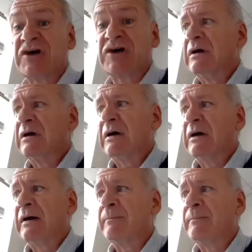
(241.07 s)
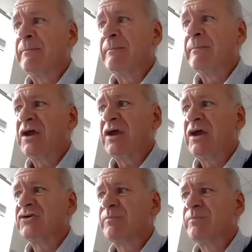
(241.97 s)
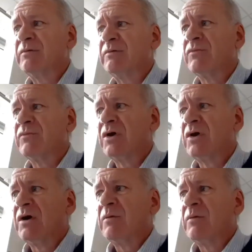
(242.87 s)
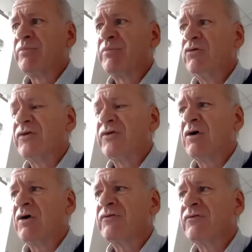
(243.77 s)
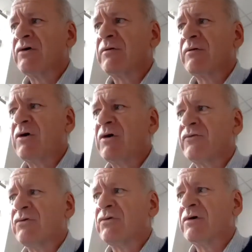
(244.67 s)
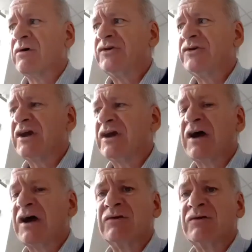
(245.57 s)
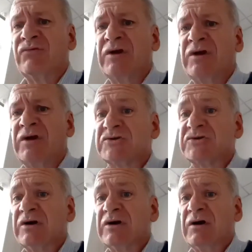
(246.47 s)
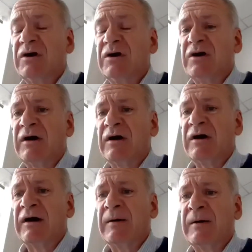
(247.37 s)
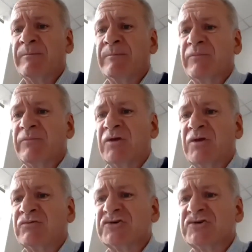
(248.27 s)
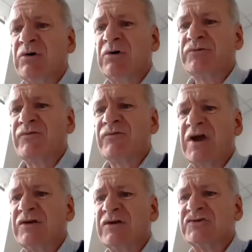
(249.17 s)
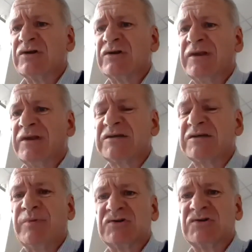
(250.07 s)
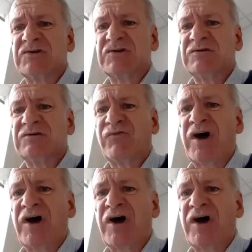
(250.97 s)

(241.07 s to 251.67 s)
And it's been proven over a decade really, including many startups. The result of that is that less businesses fail and more grow.